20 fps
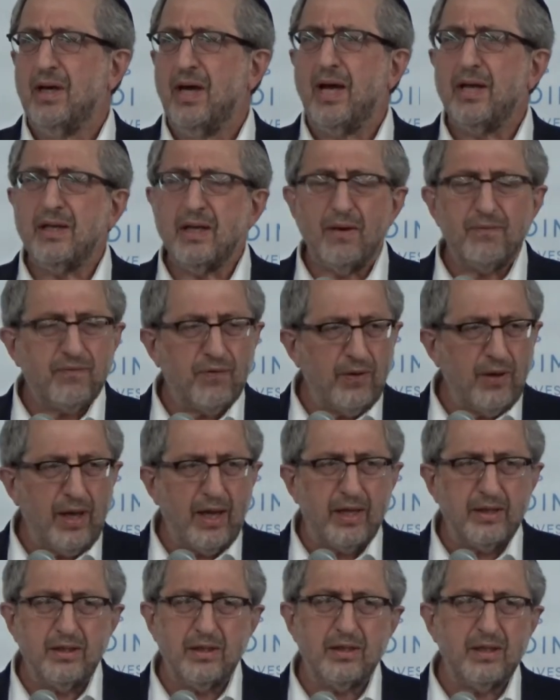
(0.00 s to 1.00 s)
And, for,
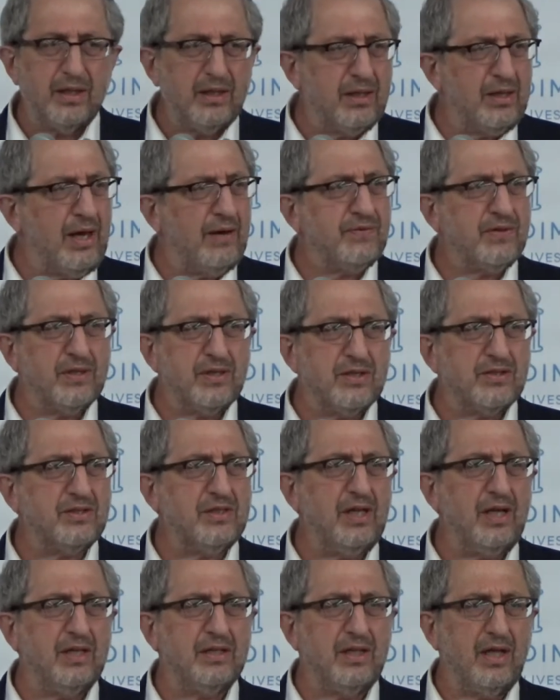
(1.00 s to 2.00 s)
and you have to
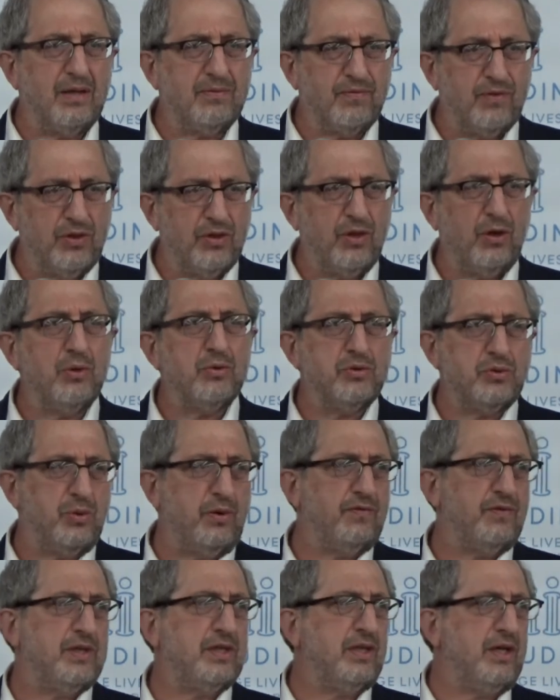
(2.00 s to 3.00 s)
understand that for those
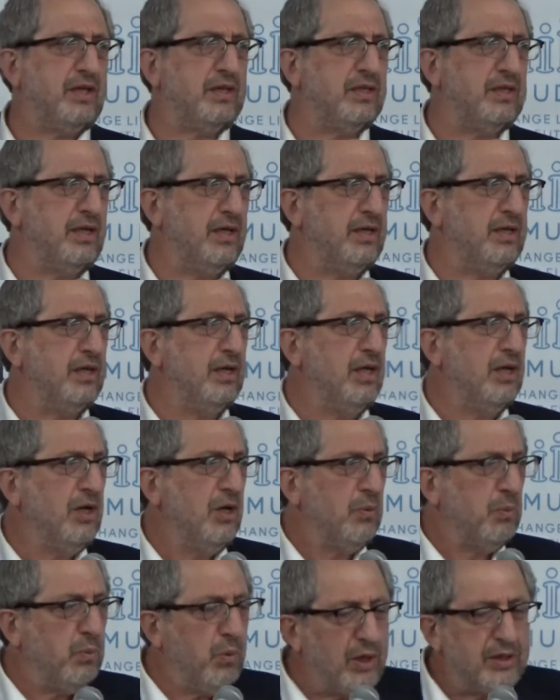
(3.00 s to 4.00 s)
who are addicted,
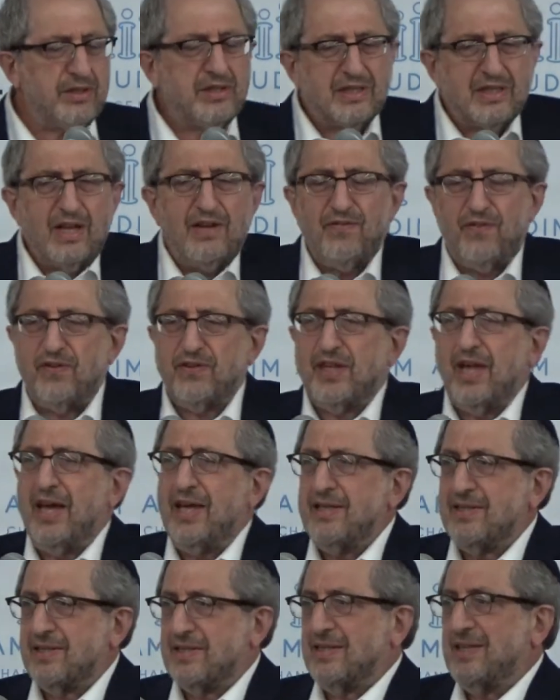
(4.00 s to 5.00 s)
once they've
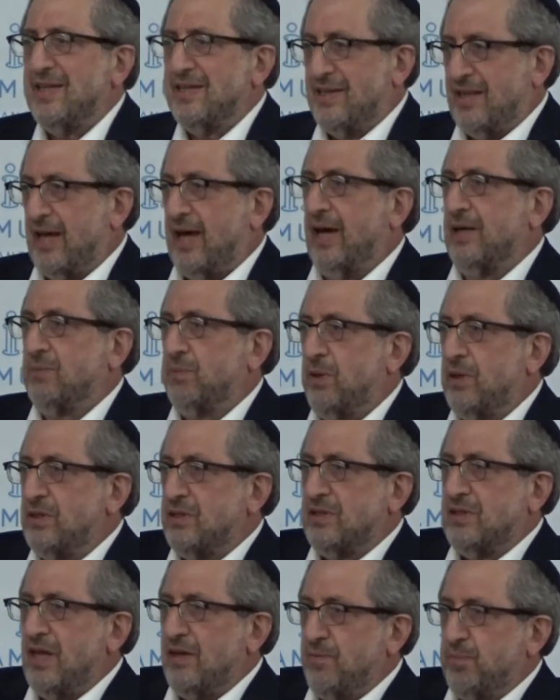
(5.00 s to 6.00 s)
tasted that,
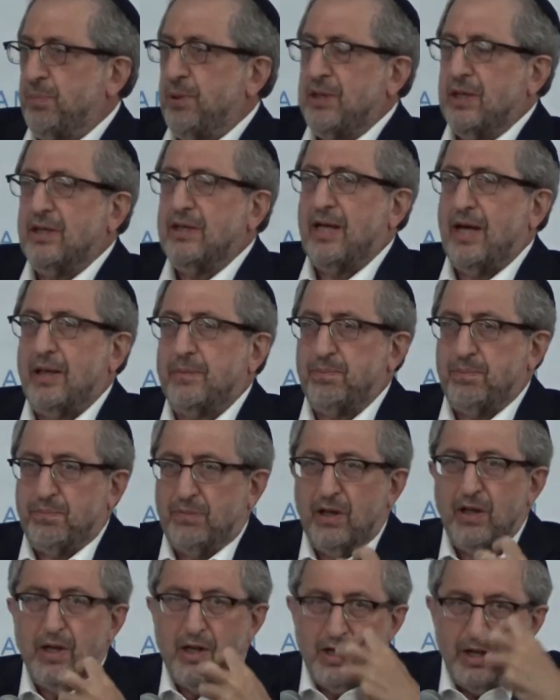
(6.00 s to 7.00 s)
once they've been in
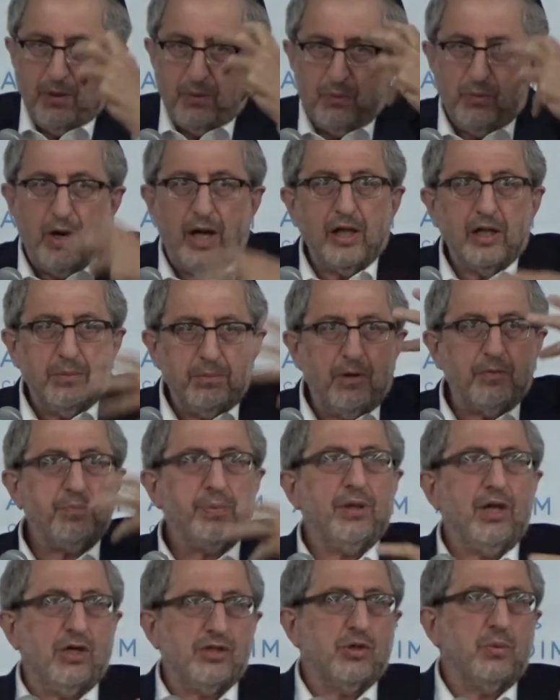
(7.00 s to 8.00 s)
that realm
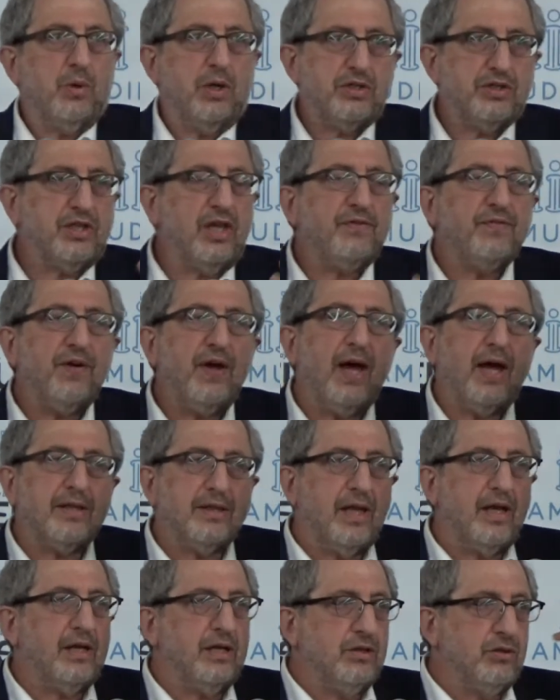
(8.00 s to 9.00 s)
of pleasure, once they've
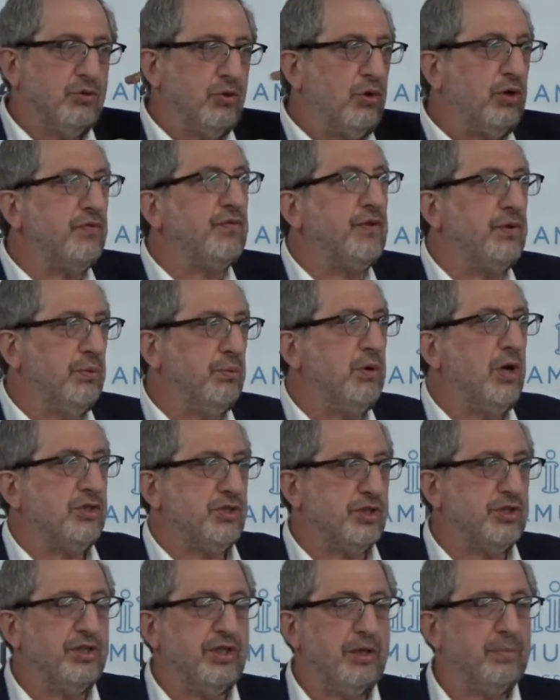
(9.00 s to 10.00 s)
had that endorphin
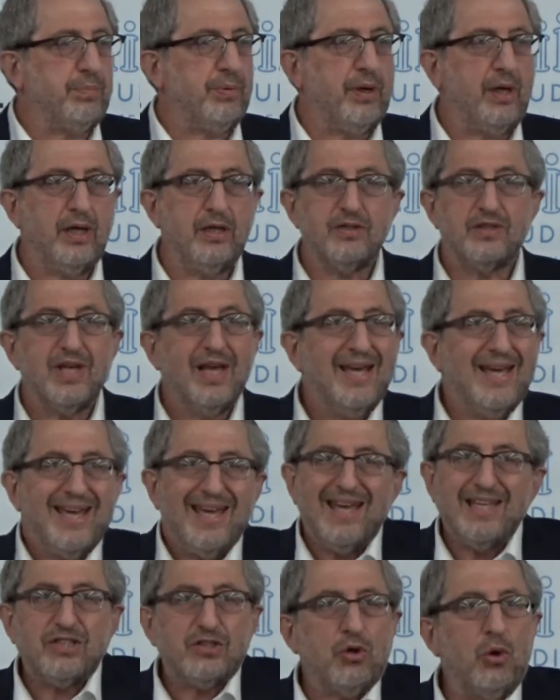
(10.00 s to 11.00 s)
rush in their brains,
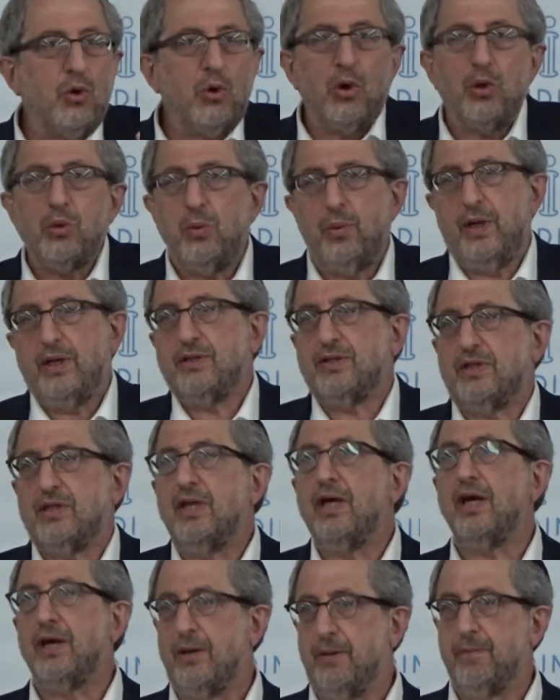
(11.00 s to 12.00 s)
it's always
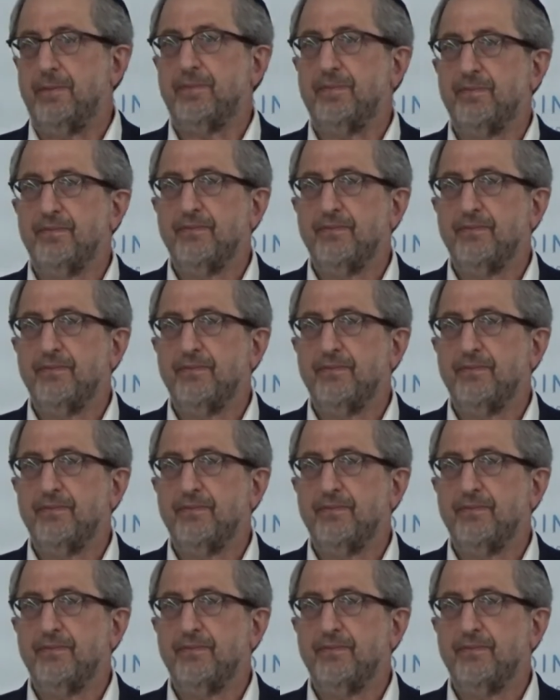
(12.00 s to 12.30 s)
there.